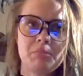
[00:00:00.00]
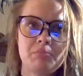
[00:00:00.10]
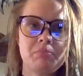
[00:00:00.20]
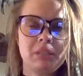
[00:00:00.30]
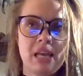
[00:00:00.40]

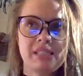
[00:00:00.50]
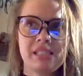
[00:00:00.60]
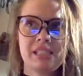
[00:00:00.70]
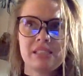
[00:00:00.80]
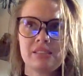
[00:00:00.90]

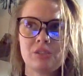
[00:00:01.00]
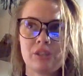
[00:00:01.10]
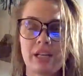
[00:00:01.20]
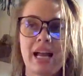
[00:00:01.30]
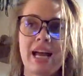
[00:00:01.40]
blessings
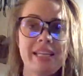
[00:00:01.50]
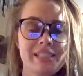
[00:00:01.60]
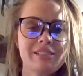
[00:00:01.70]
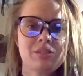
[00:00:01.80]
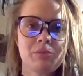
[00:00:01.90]
or
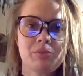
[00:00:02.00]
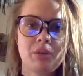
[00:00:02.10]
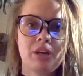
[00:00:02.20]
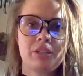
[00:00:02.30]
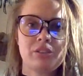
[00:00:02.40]
guidance with
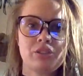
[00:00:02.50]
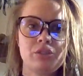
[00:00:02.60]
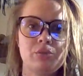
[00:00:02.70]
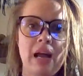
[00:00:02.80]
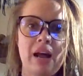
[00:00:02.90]
regards
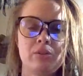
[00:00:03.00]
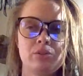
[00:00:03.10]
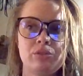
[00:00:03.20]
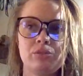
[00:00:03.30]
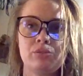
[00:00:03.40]
to how
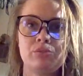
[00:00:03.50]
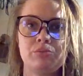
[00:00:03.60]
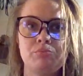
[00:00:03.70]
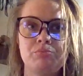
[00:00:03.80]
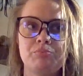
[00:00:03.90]
to